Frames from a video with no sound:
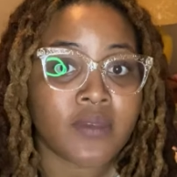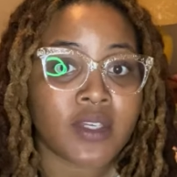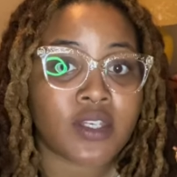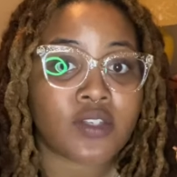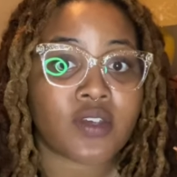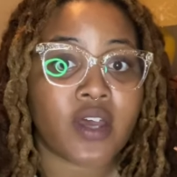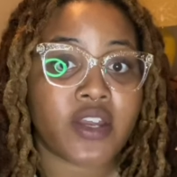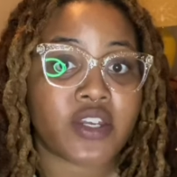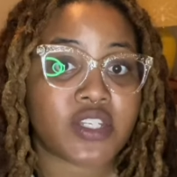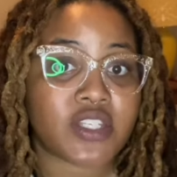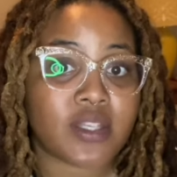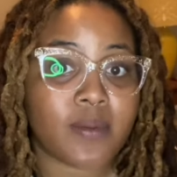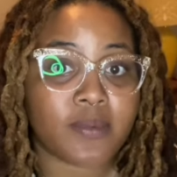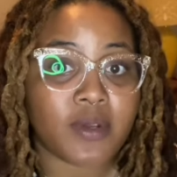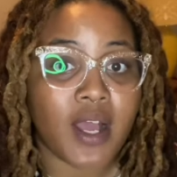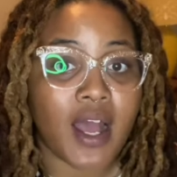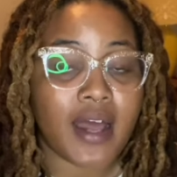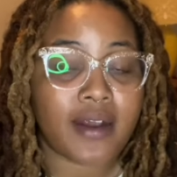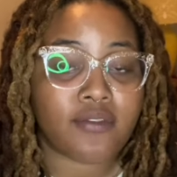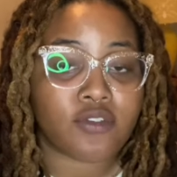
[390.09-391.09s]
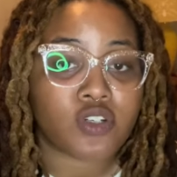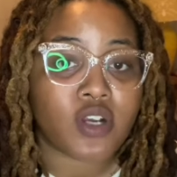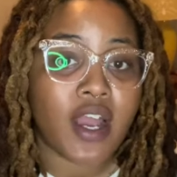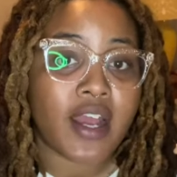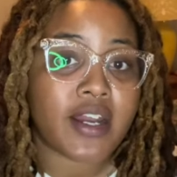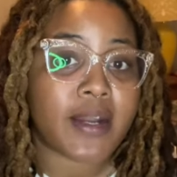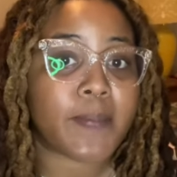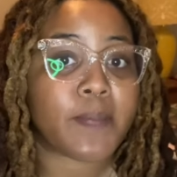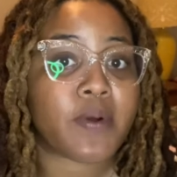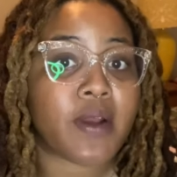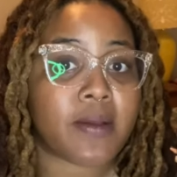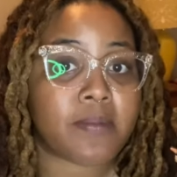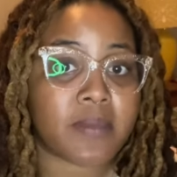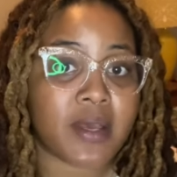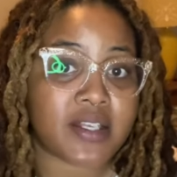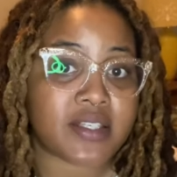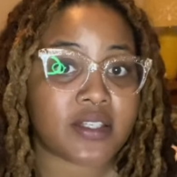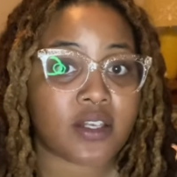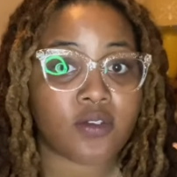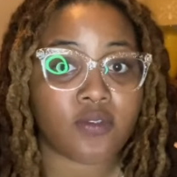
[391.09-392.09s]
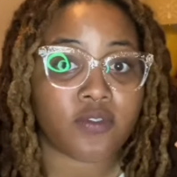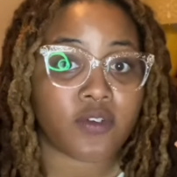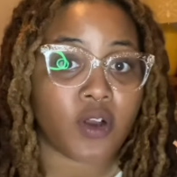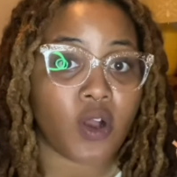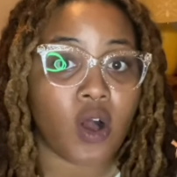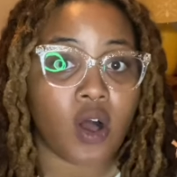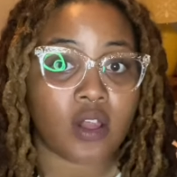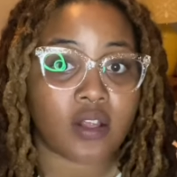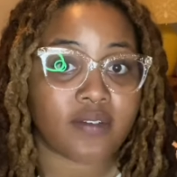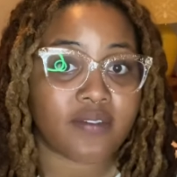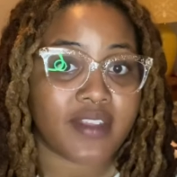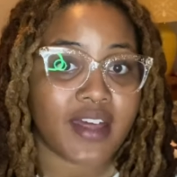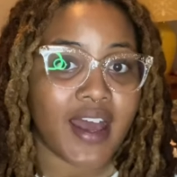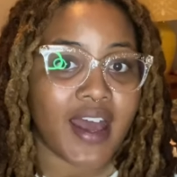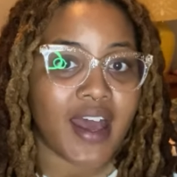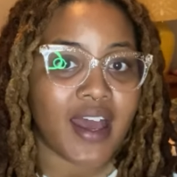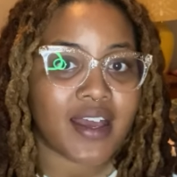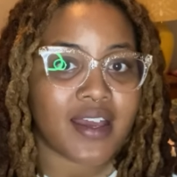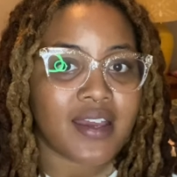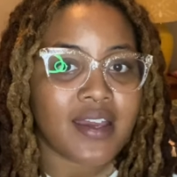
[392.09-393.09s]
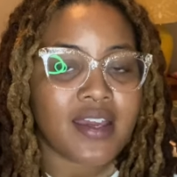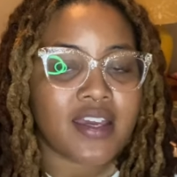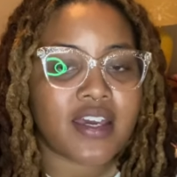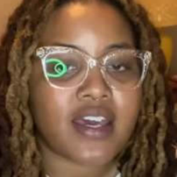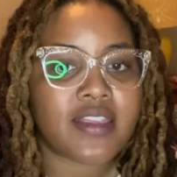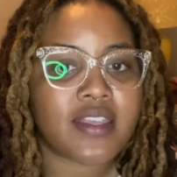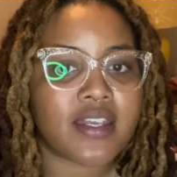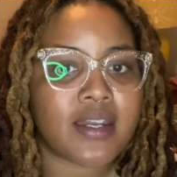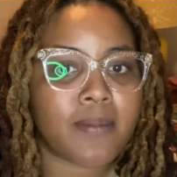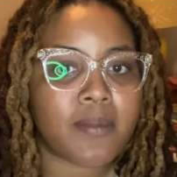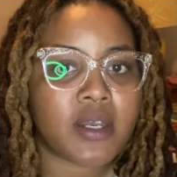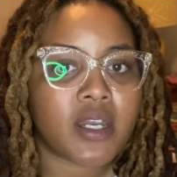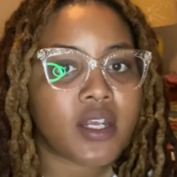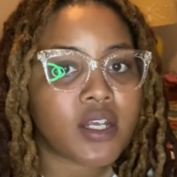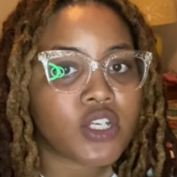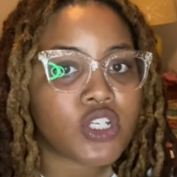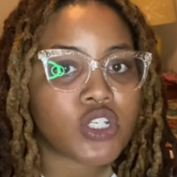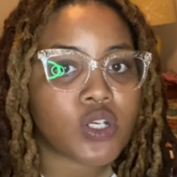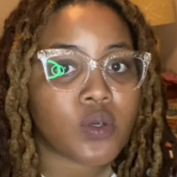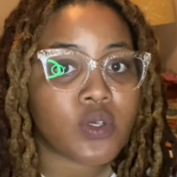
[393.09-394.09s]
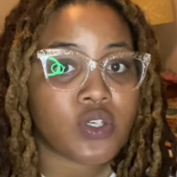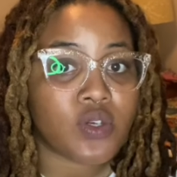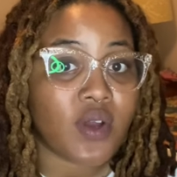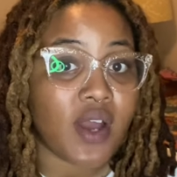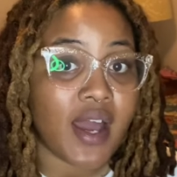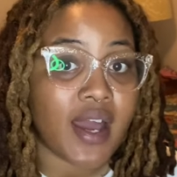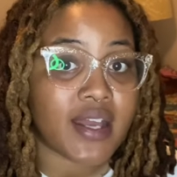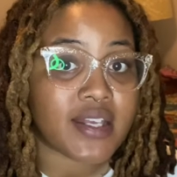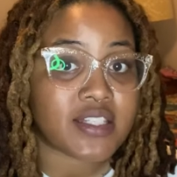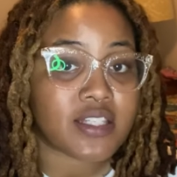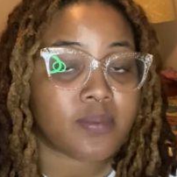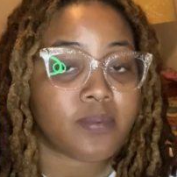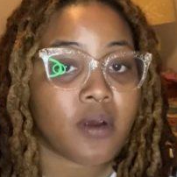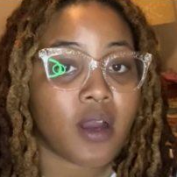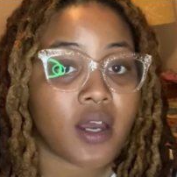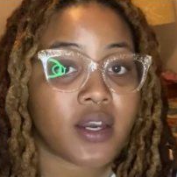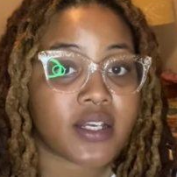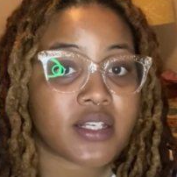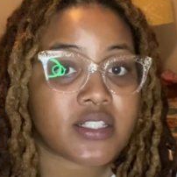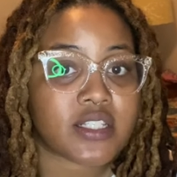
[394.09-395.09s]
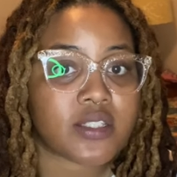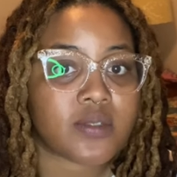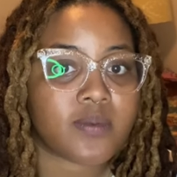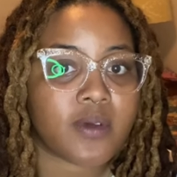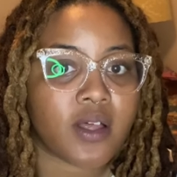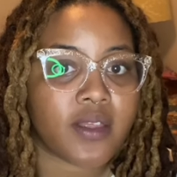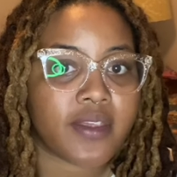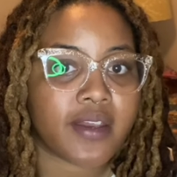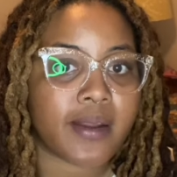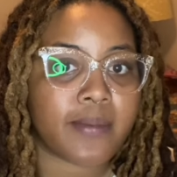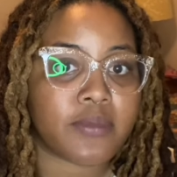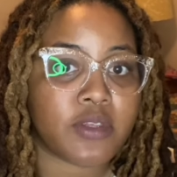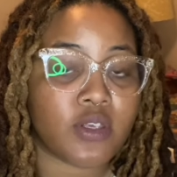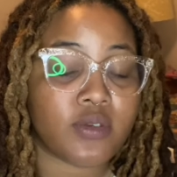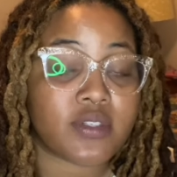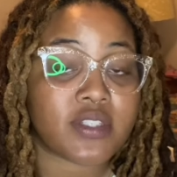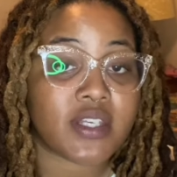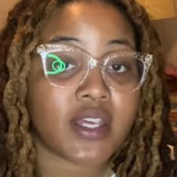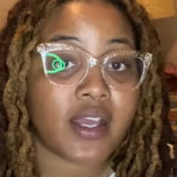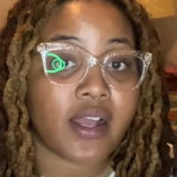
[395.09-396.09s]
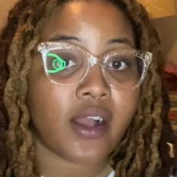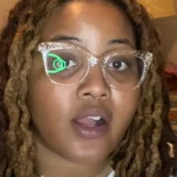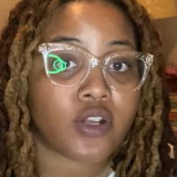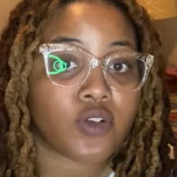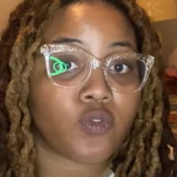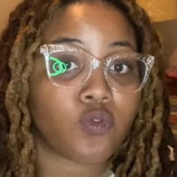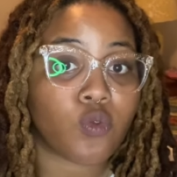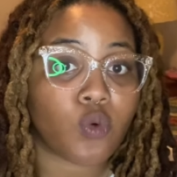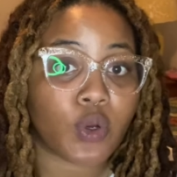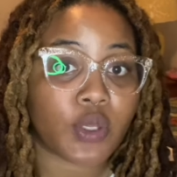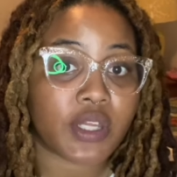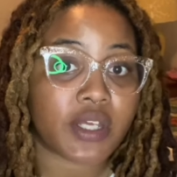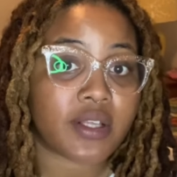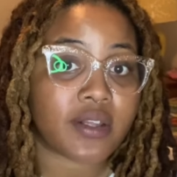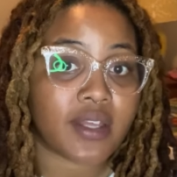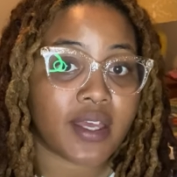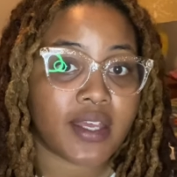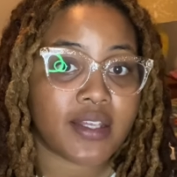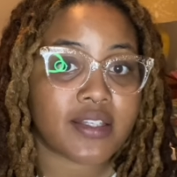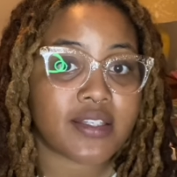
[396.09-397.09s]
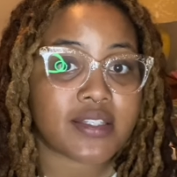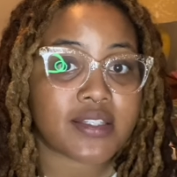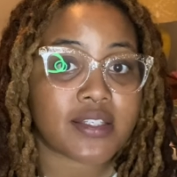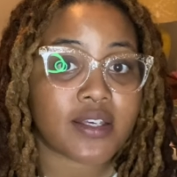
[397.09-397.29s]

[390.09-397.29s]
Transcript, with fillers: So I just am kind of trying to prep myself for all of that. And then I'm gonna show you guys the products as well that I'm using for the cleanse.